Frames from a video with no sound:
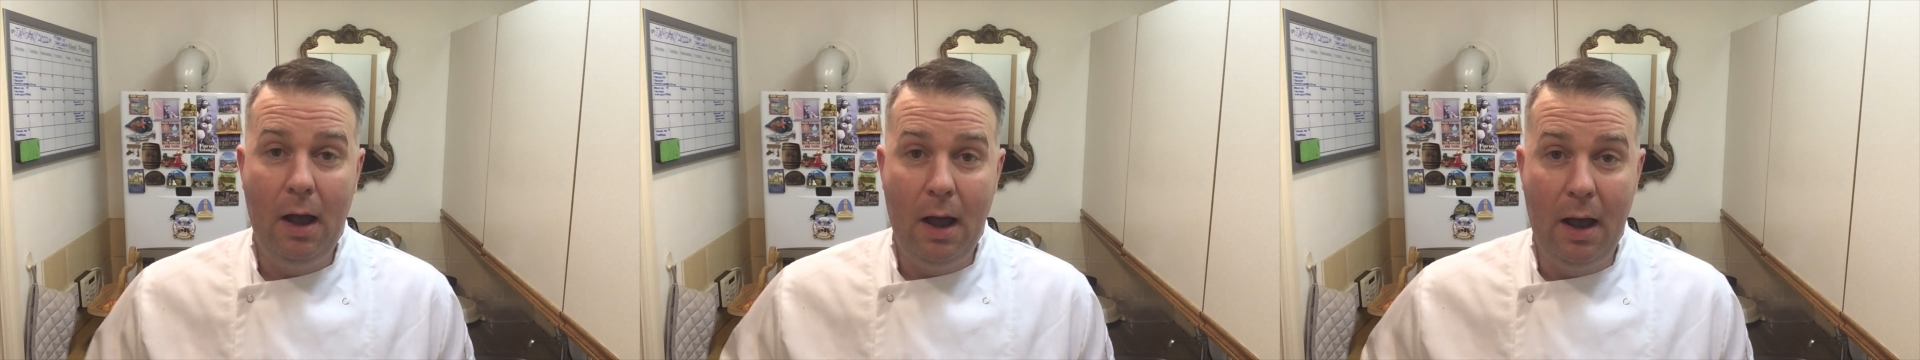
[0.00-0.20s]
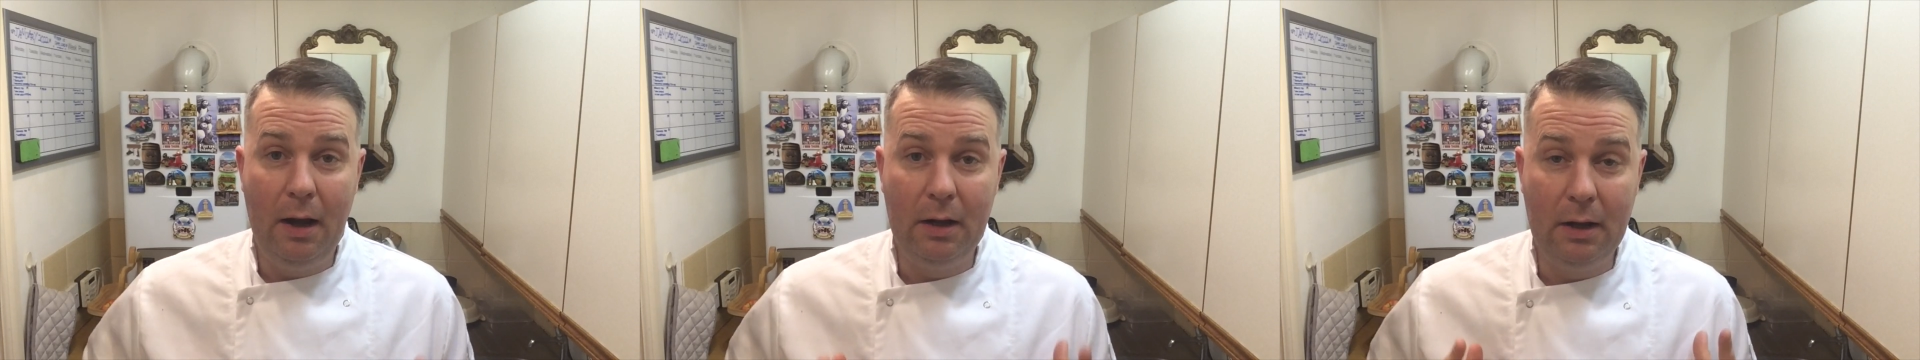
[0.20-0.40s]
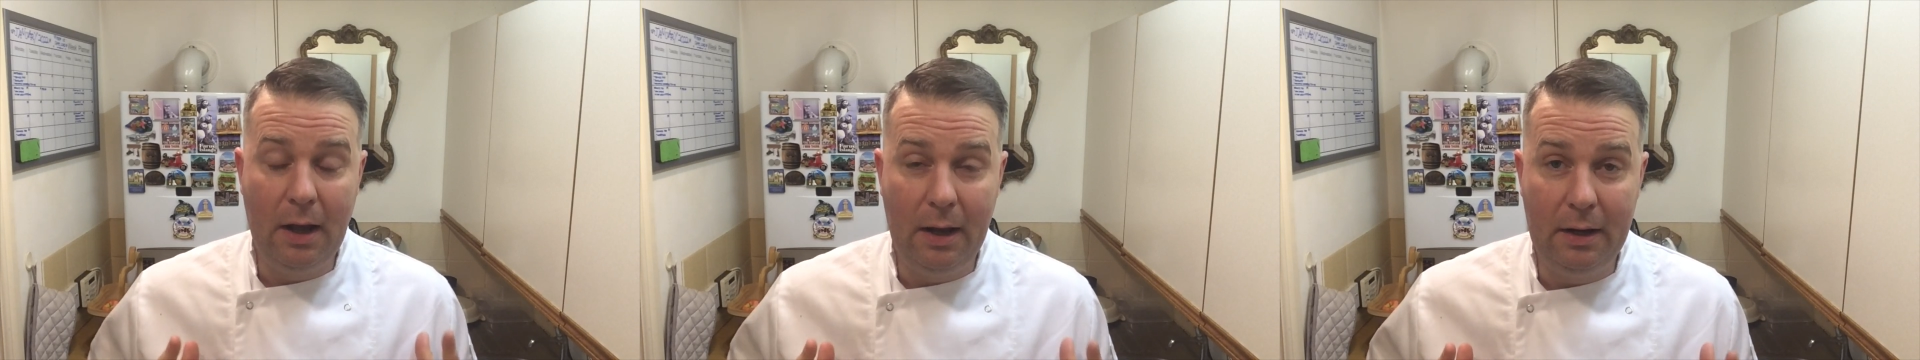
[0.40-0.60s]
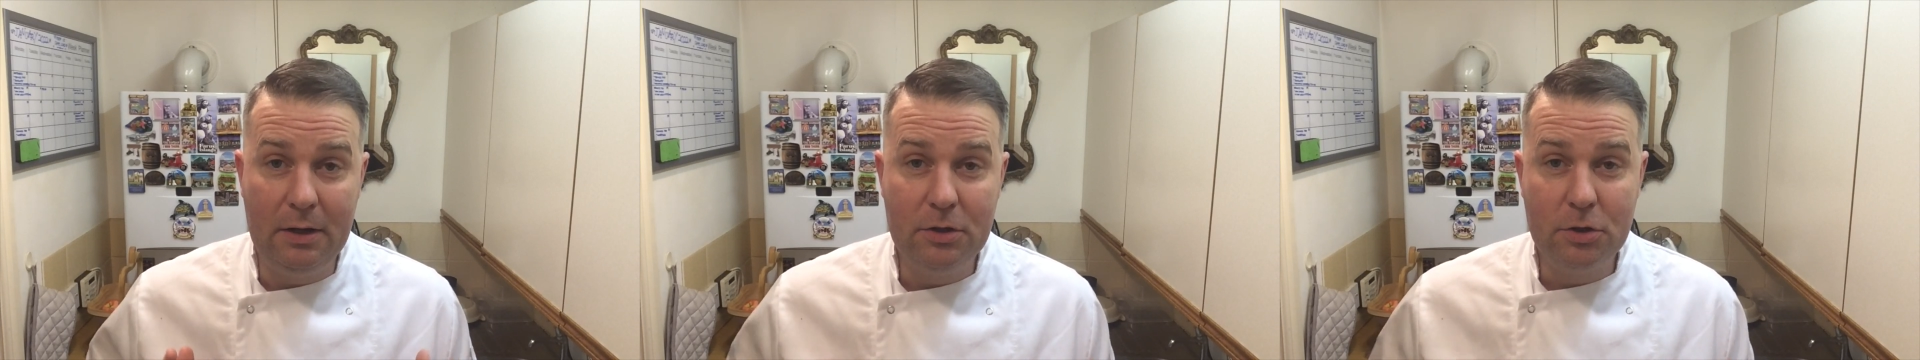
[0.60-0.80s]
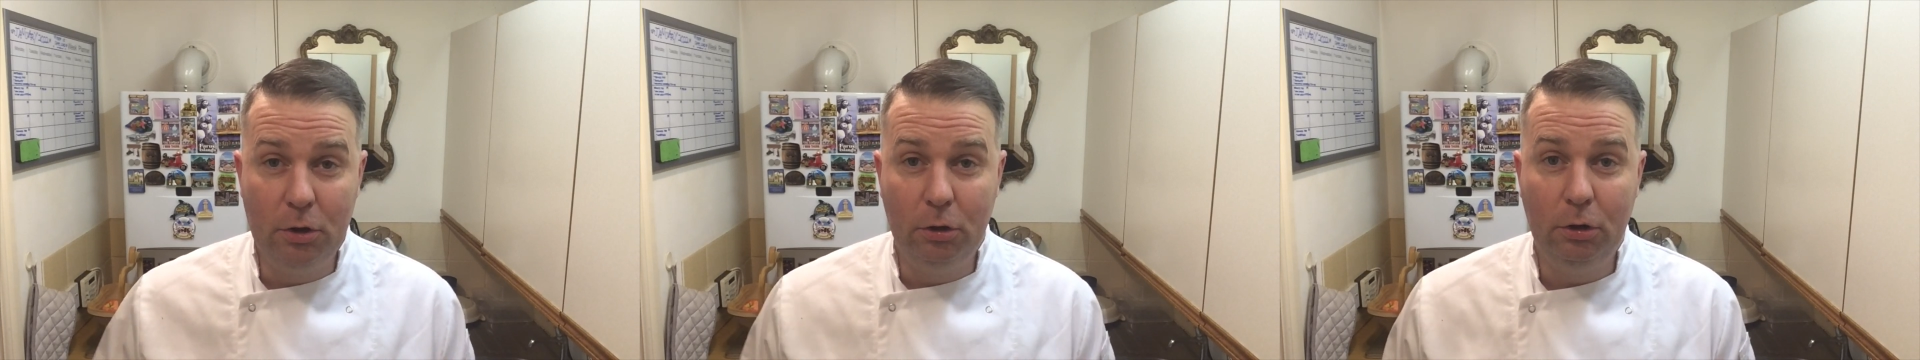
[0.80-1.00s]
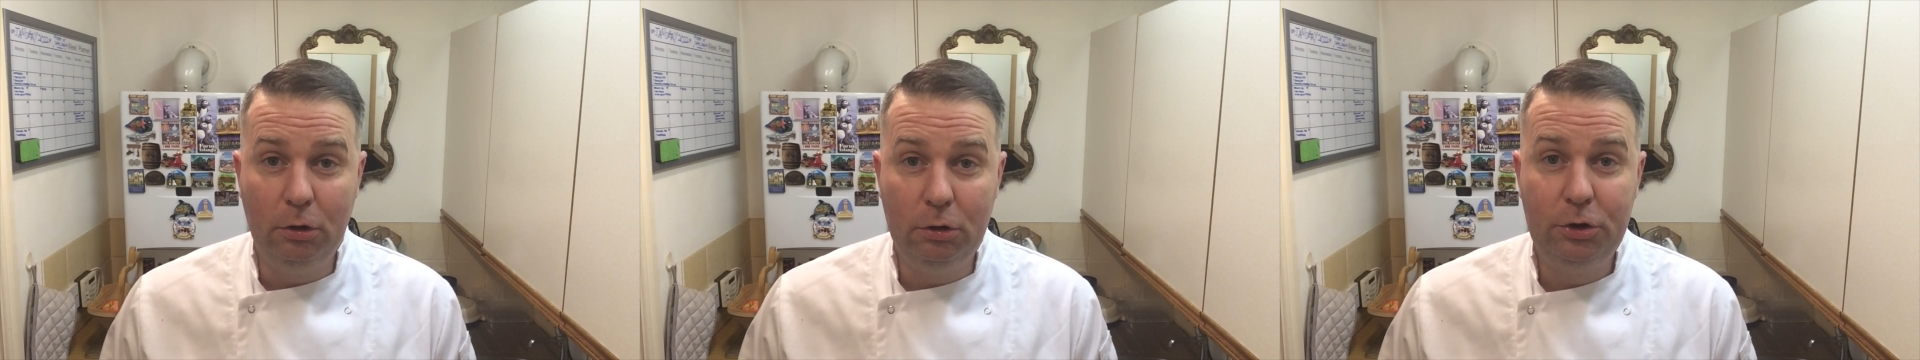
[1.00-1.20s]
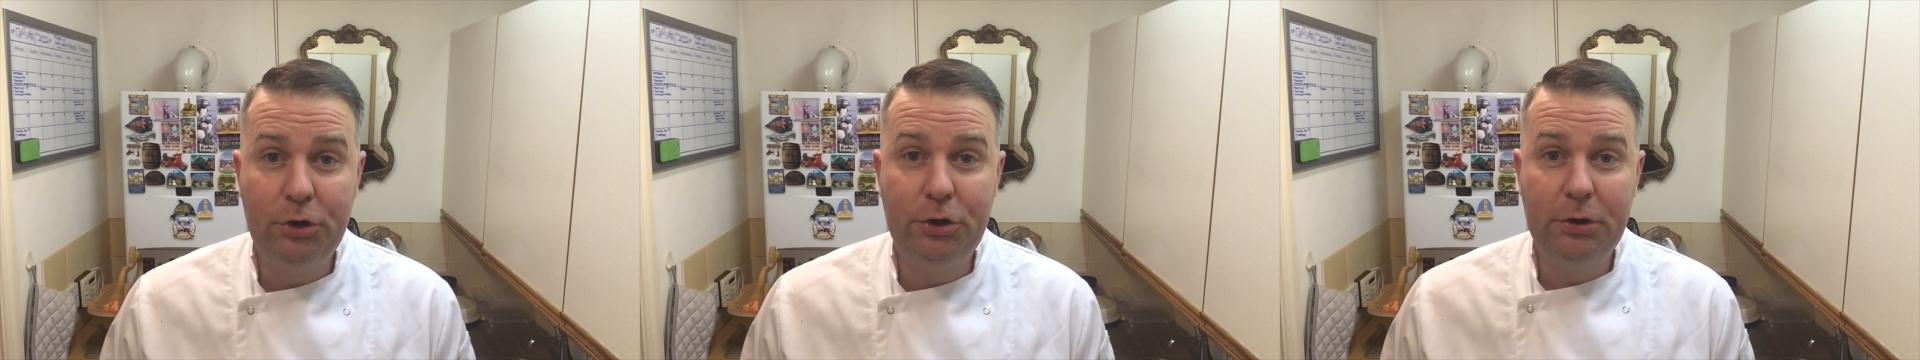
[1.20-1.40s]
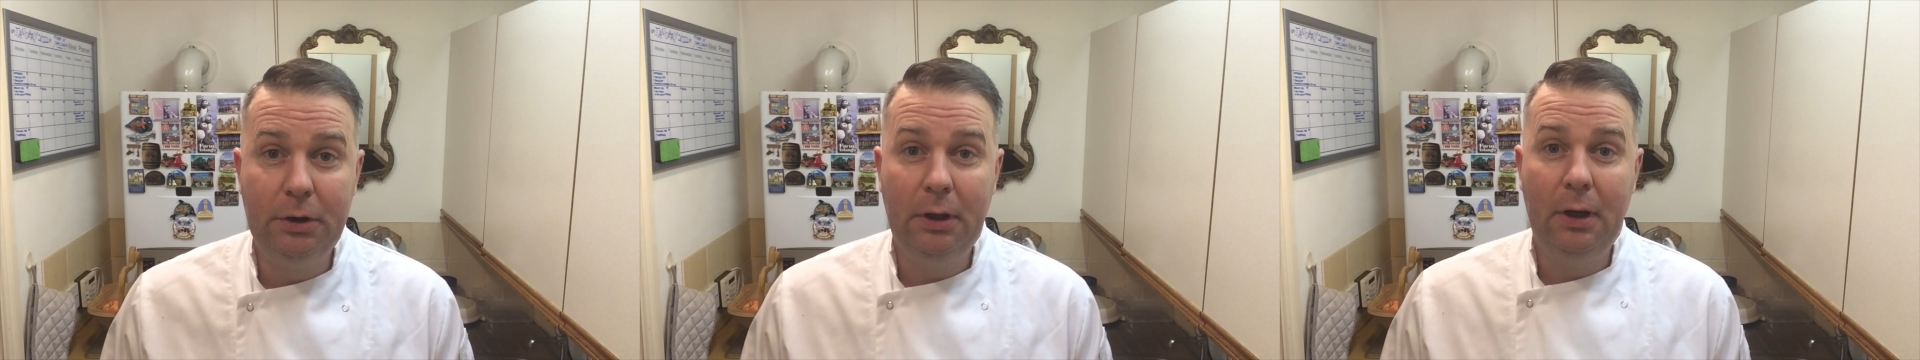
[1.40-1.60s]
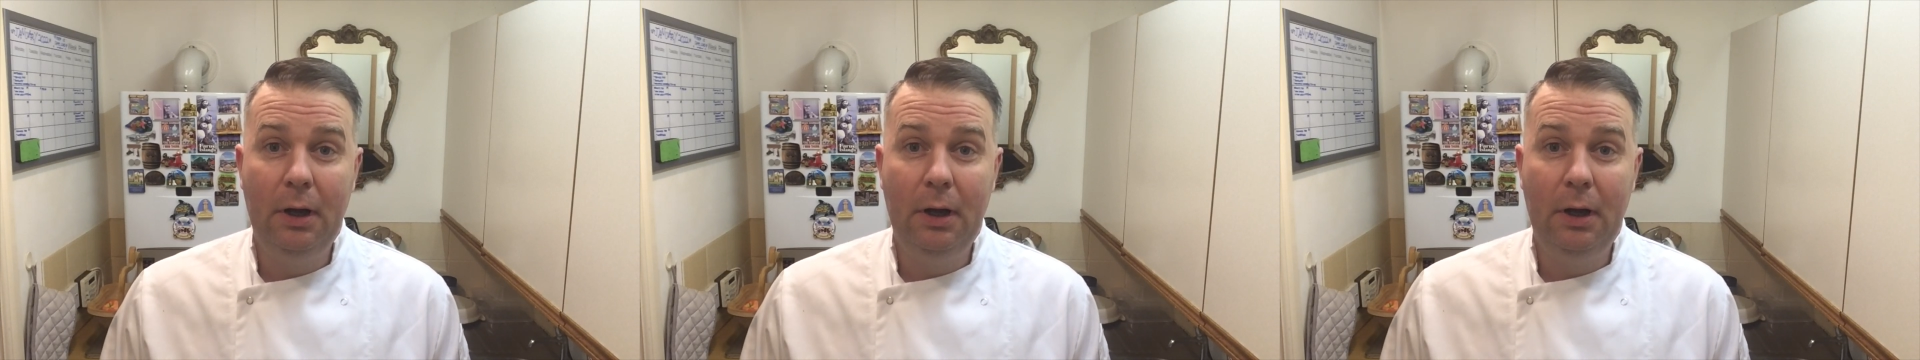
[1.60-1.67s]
and indulge,